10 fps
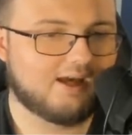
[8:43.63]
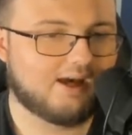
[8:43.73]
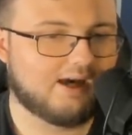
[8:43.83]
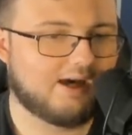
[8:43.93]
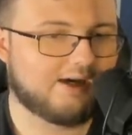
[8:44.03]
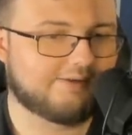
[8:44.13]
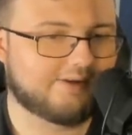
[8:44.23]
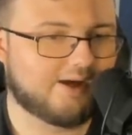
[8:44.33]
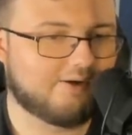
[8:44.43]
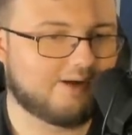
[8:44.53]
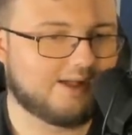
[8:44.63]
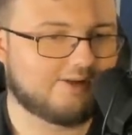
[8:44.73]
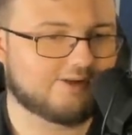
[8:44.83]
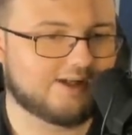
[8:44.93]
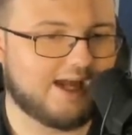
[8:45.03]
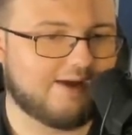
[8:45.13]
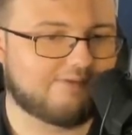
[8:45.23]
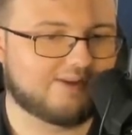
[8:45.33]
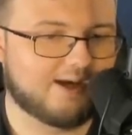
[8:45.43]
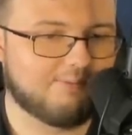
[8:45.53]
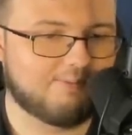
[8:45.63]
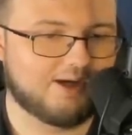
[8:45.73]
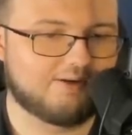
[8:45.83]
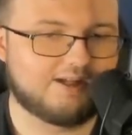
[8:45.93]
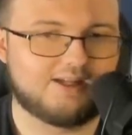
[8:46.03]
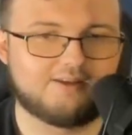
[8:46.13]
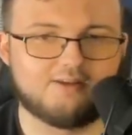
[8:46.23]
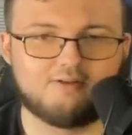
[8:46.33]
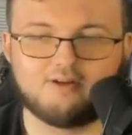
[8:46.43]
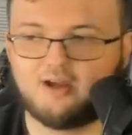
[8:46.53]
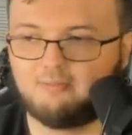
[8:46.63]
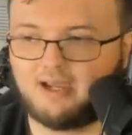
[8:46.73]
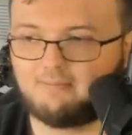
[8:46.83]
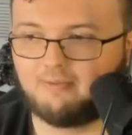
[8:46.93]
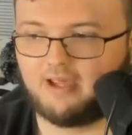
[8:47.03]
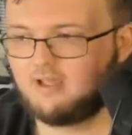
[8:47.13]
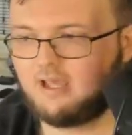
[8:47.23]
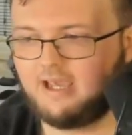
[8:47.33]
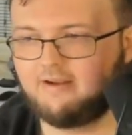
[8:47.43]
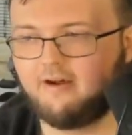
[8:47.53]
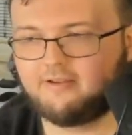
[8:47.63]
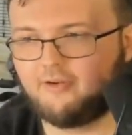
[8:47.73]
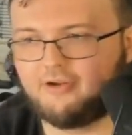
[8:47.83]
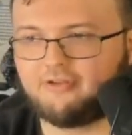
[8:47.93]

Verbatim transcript: uh, so he should have some ability to, you know, make plays. And also, he's